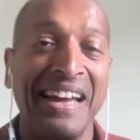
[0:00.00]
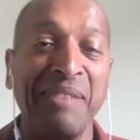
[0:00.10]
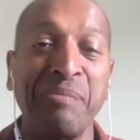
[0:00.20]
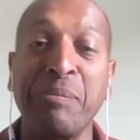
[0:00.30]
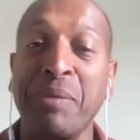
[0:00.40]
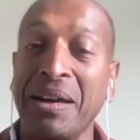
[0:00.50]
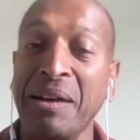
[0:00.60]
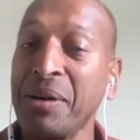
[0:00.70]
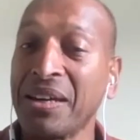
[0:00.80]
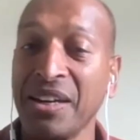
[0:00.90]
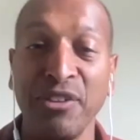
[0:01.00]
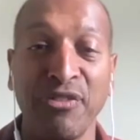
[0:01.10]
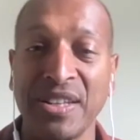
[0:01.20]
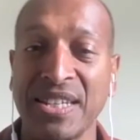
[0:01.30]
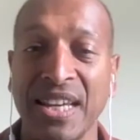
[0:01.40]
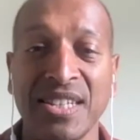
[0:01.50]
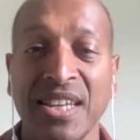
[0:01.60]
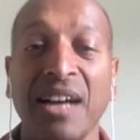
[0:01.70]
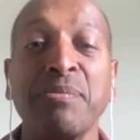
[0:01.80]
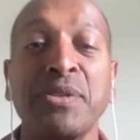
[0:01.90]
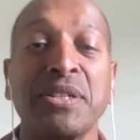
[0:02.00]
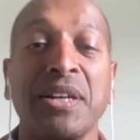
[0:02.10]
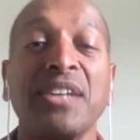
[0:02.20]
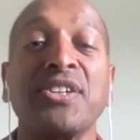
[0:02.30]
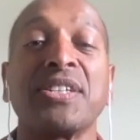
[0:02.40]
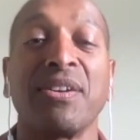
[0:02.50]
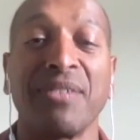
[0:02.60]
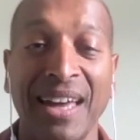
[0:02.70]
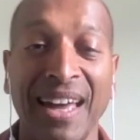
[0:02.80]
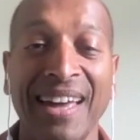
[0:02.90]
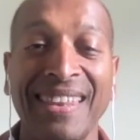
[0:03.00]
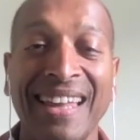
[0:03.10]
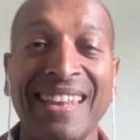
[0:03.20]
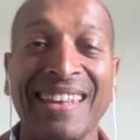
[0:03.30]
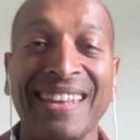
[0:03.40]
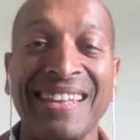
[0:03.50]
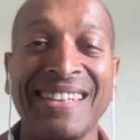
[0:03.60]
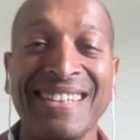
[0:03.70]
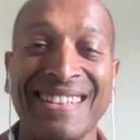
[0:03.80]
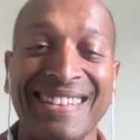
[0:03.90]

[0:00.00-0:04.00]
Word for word: and, yeah. and my and my girlfriend says I'm just I just don't care. I think that,